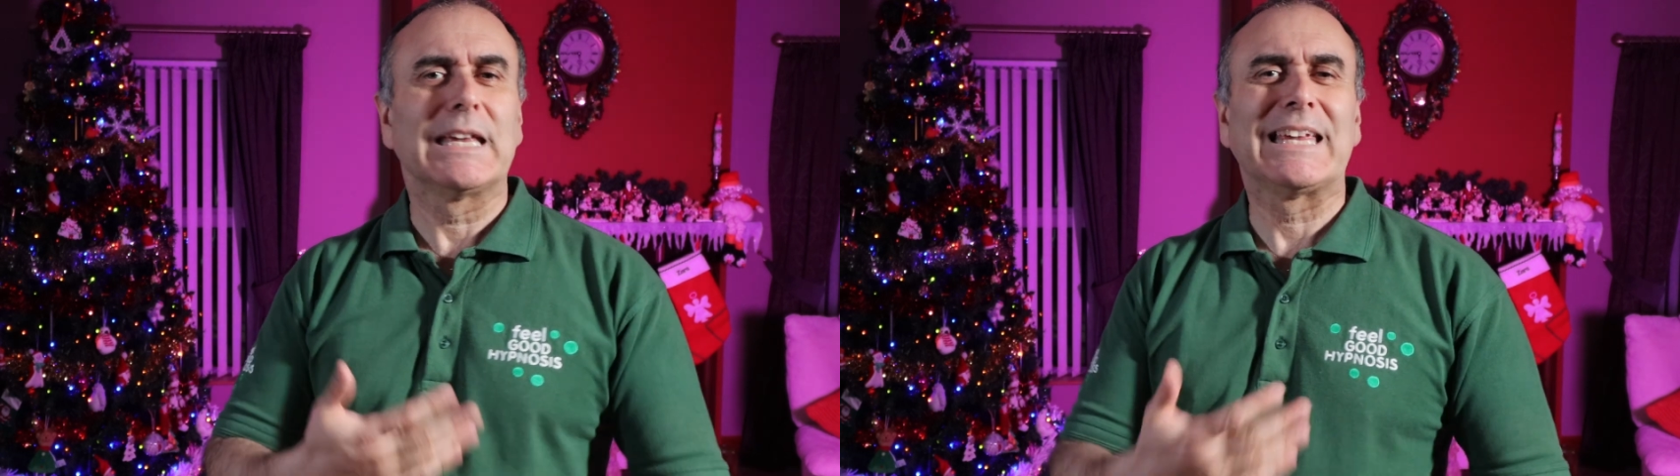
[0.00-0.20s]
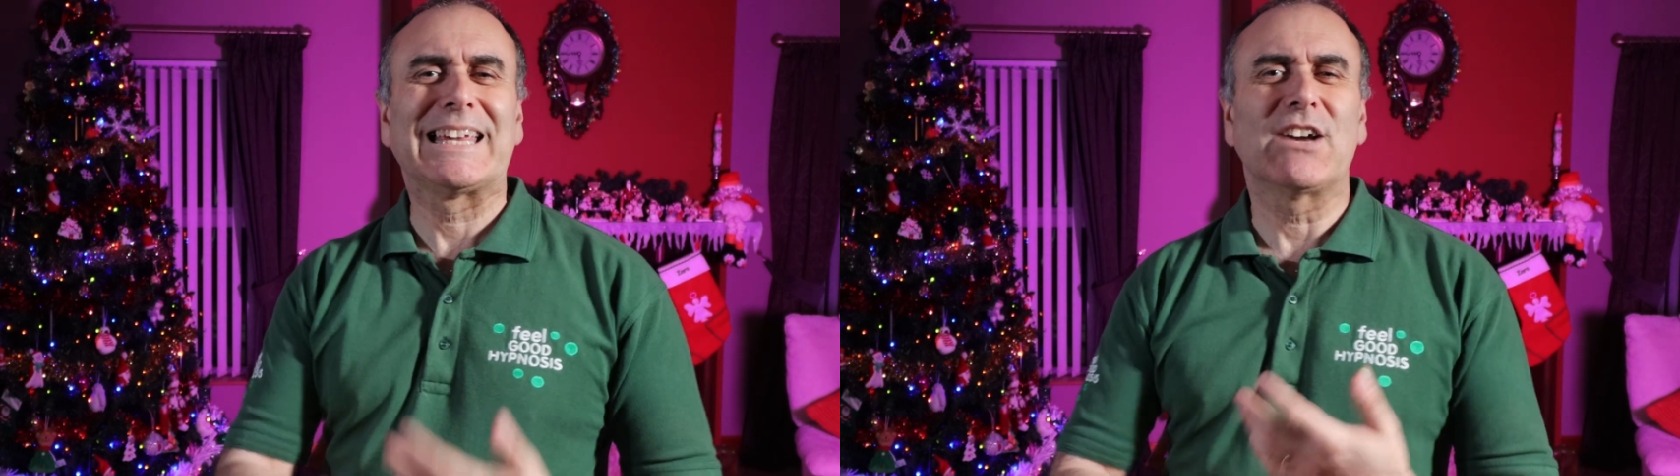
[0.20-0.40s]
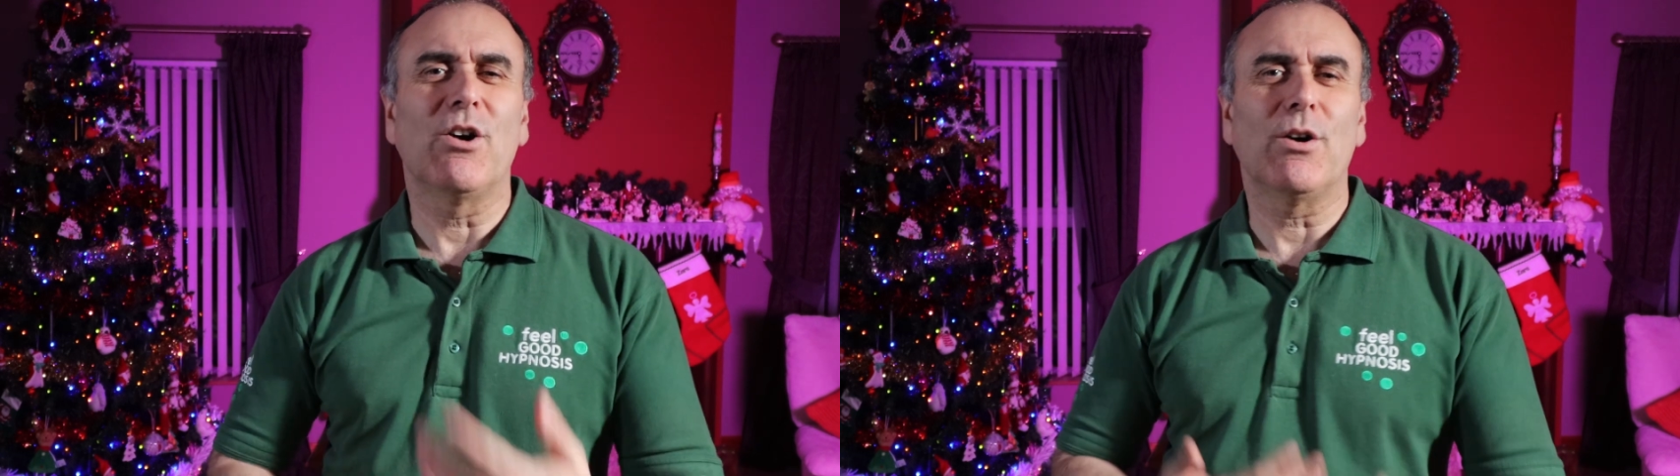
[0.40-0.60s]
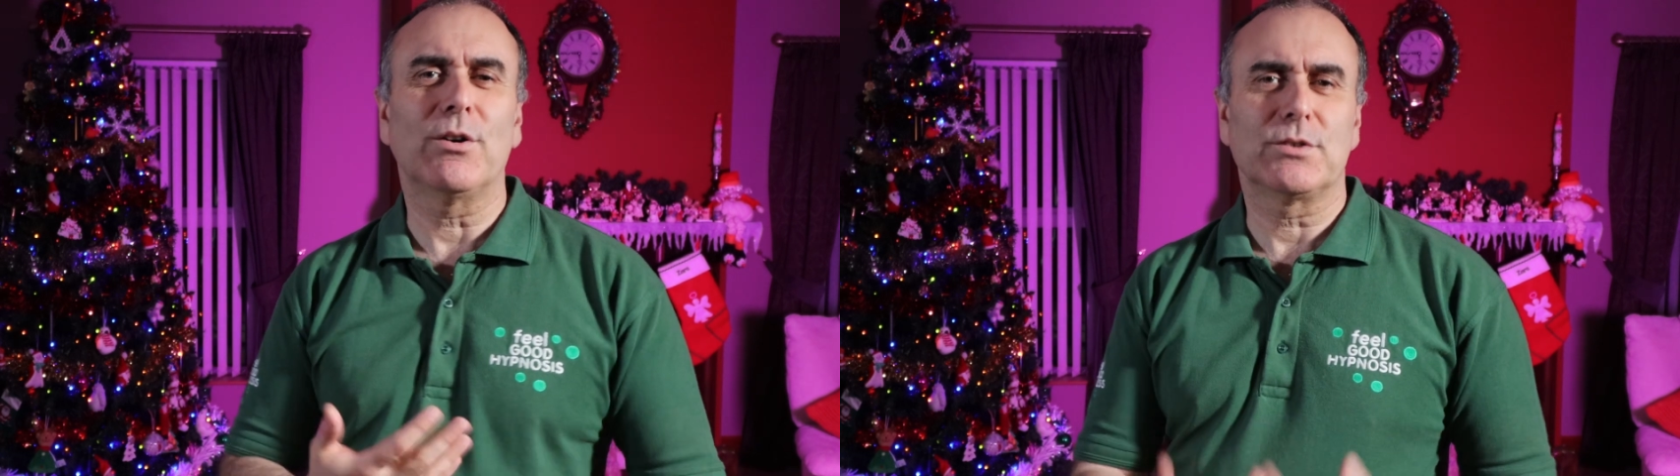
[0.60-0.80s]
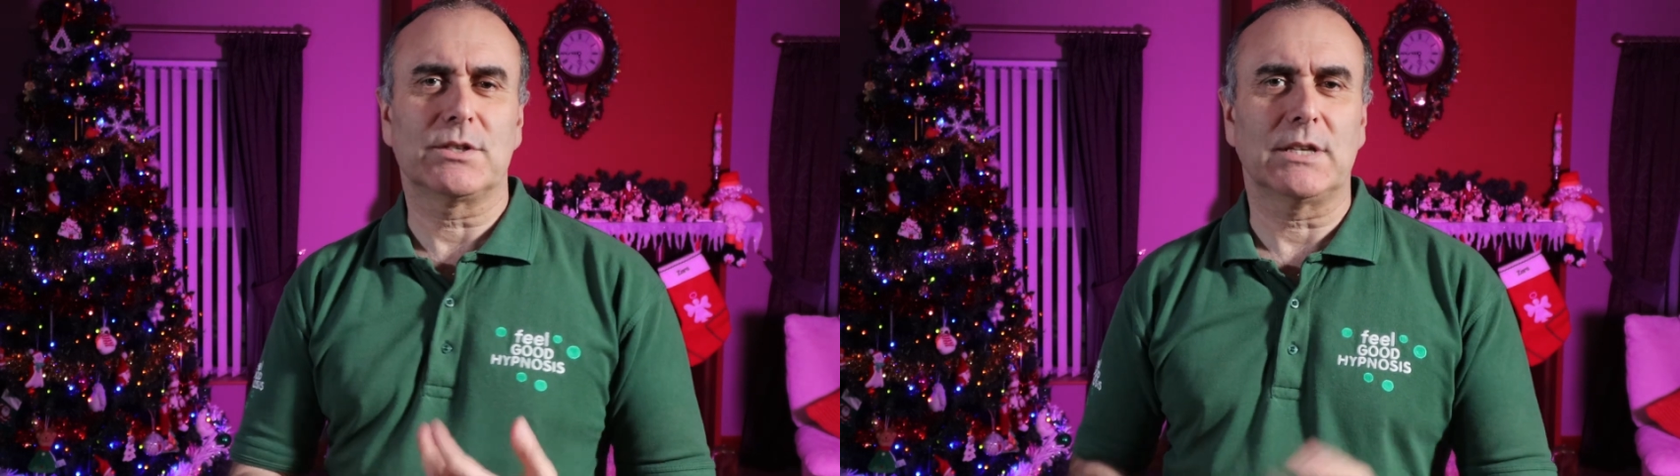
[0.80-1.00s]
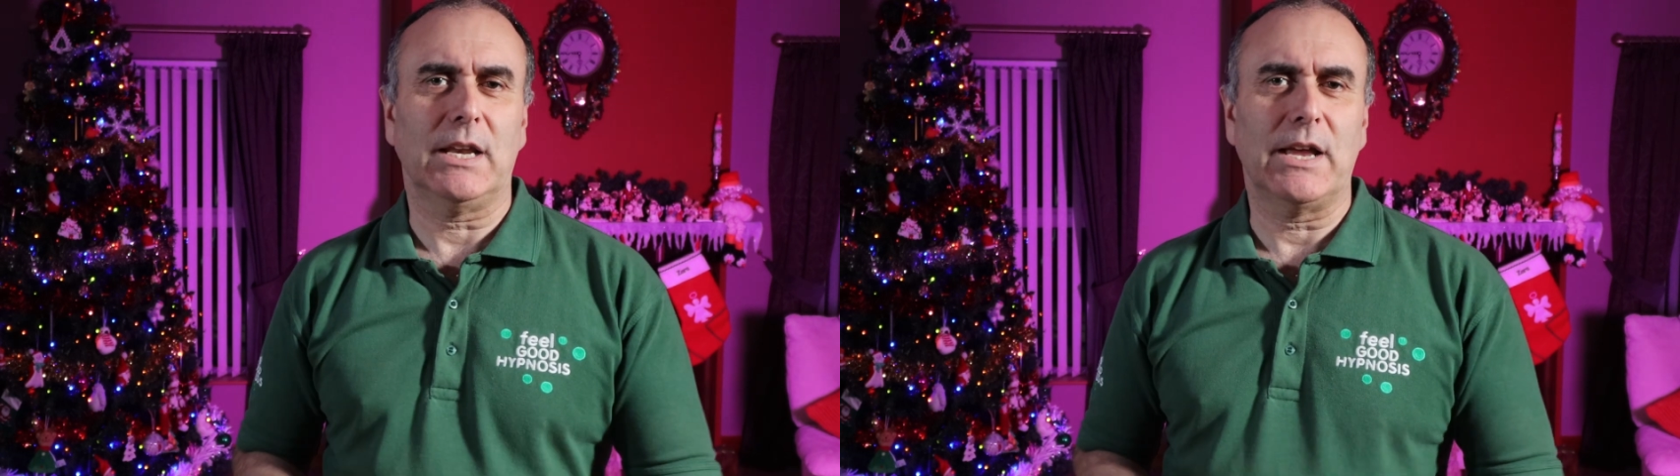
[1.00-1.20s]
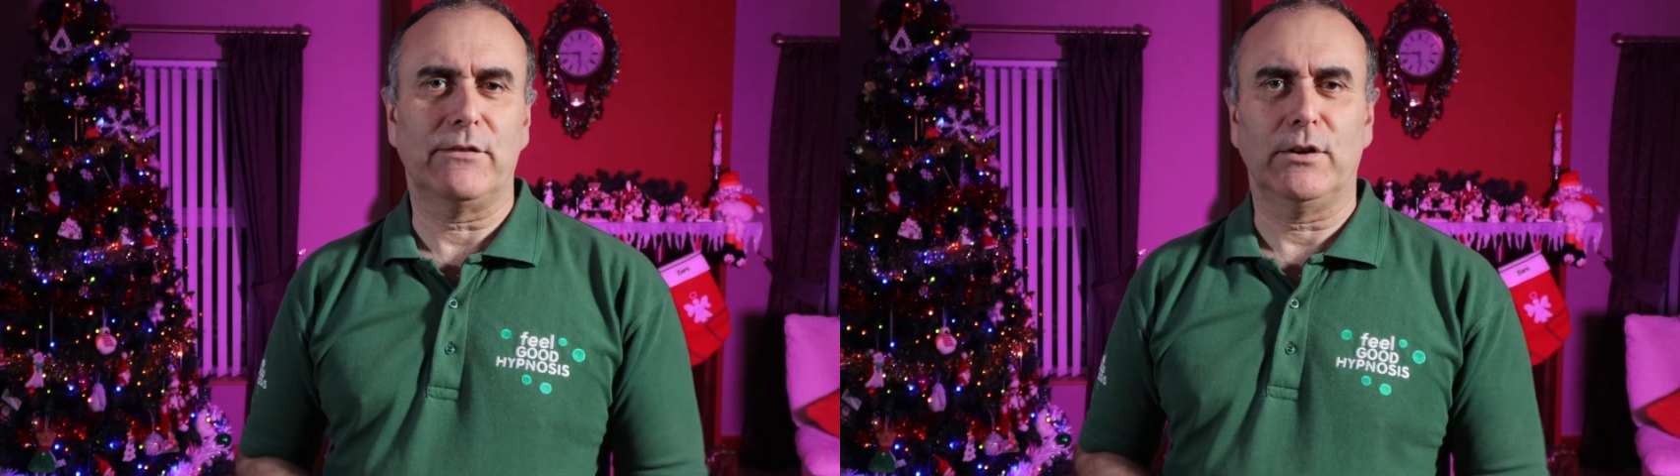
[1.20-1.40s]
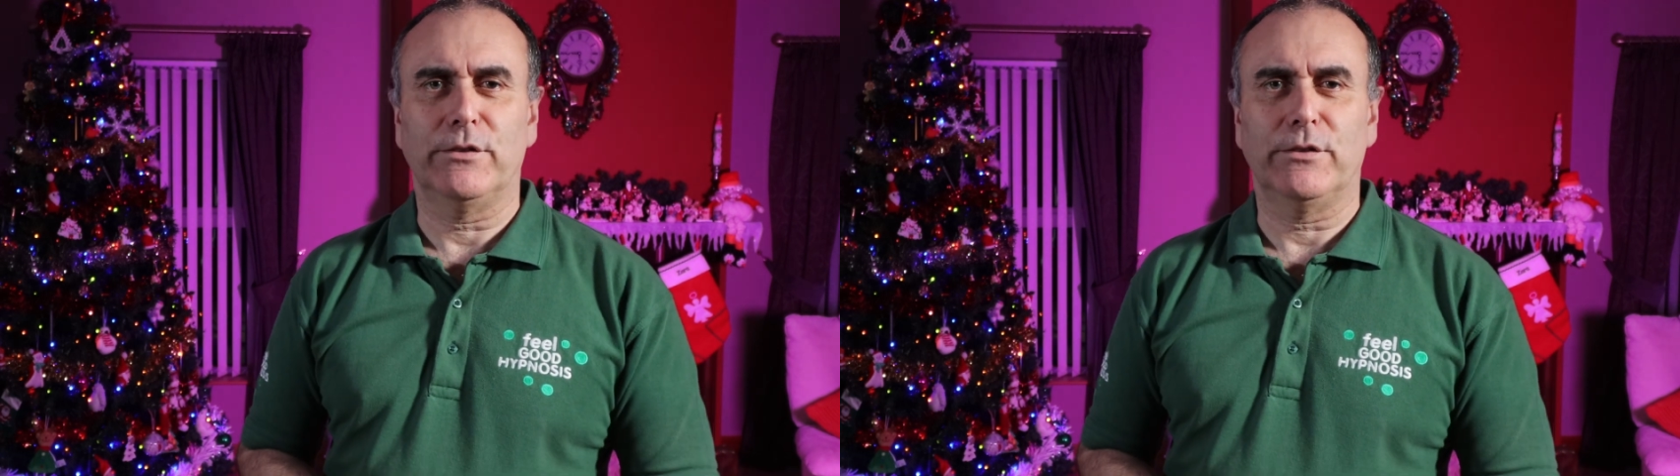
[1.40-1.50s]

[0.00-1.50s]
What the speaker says: It causes a level